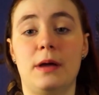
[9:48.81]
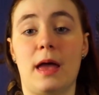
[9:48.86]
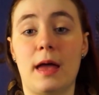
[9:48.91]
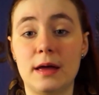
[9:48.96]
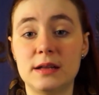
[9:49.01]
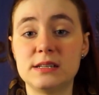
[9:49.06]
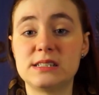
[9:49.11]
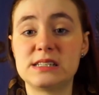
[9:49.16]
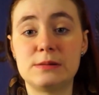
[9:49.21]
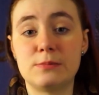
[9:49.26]

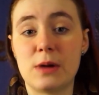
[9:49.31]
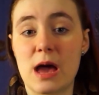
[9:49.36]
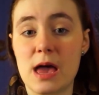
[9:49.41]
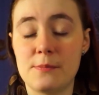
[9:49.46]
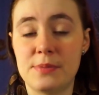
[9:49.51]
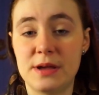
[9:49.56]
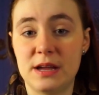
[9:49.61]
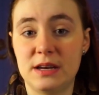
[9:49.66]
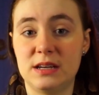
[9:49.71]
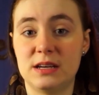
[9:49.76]
and in my
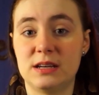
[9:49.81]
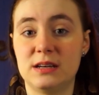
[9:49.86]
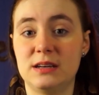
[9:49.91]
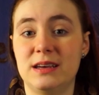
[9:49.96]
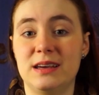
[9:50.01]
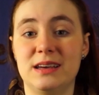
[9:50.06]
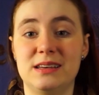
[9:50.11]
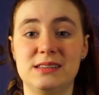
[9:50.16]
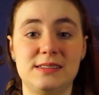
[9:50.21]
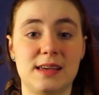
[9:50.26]
opinion
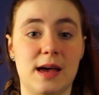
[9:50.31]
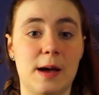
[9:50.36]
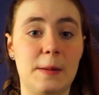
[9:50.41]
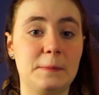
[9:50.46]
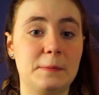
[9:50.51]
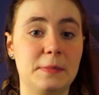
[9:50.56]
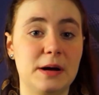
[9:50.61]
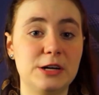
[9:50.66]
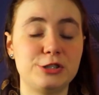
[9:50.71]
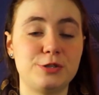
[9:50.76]
is a
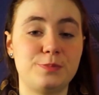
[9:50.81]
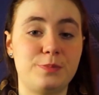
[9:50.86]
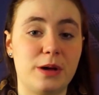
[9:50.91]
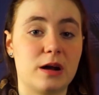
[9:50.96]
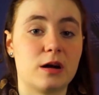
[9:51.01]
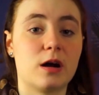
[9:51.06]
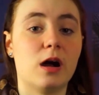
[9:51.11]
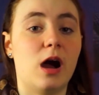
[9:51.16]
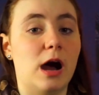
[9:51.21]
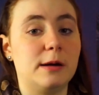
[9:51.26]
much
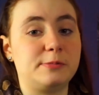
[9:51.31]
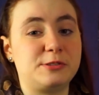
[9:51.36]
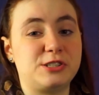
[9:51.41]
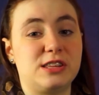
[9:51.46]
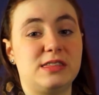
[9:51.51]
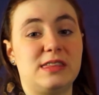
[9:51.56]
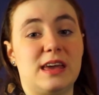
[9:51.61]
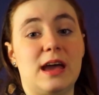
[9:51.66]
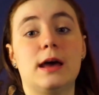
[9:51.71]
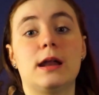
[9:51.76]
better
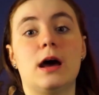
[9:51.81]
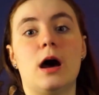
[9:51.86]
option than